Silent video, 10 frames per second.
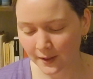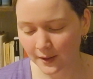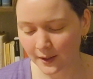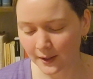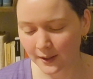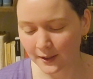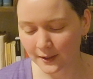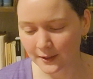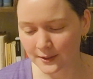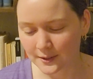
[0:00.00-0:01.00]

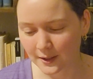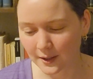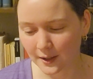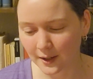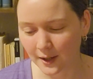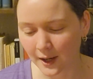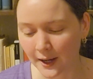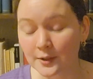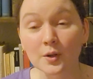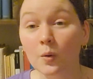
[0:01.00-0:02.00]
and
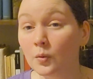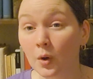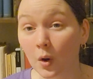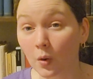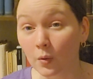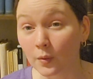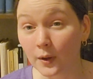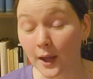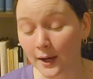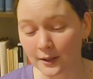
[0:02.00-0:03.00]
I don't know
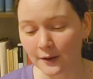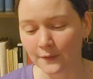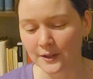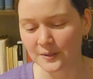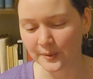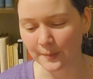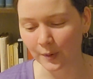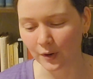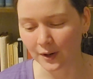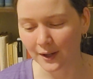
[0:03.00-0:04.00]
any of these
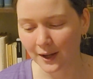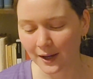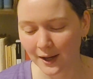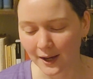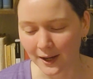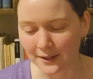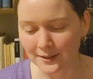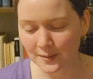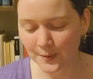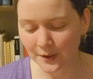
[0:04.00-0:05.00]
people. It
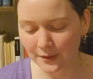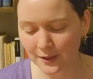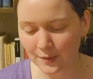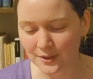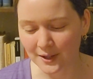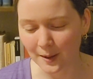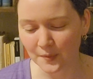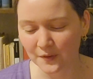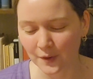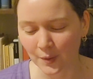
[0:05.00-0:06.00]
does appear that it was
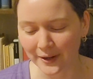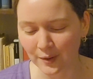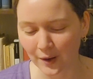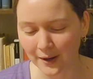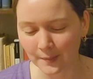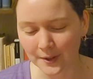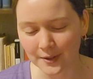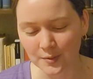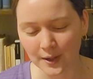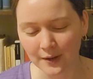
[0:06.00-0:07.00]
kept for quite a while
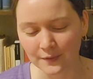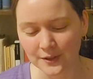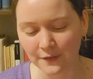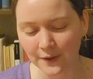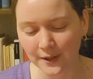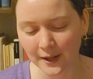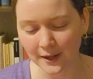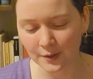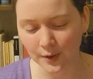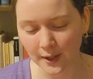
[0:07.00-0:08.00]
because we have different
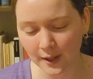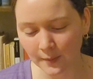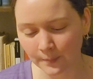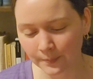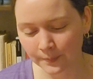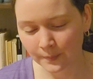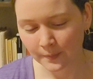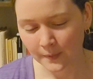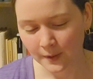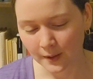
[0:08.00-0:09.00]
handwriting.
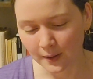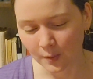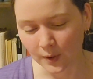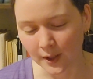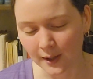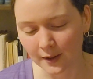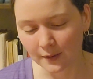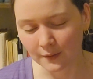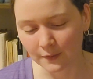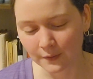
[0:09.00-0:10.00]
We
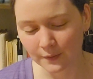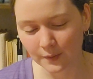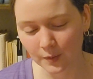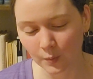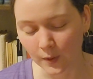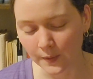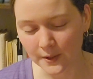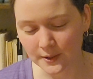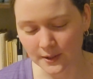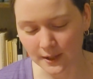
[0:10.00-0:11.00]
have one
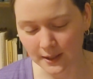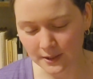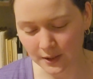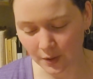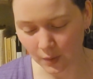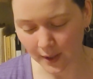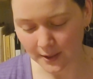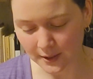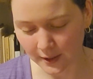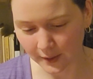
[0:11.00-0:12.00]
that says
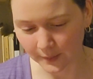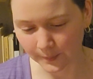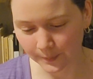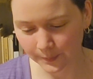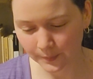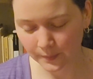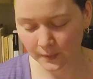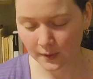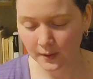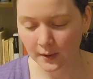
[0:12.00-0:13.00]
1908 here,
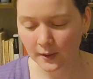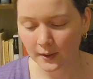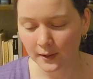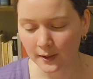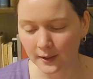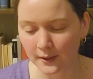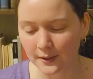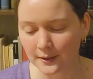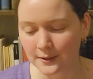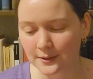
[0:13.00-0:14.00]

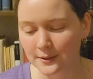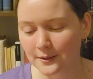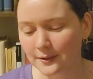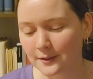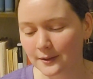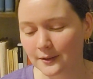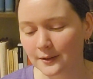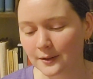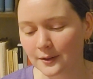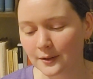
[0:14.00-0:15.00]
and
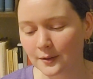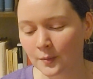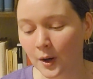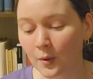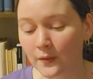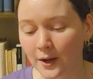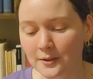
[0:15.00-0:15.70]
well, we've got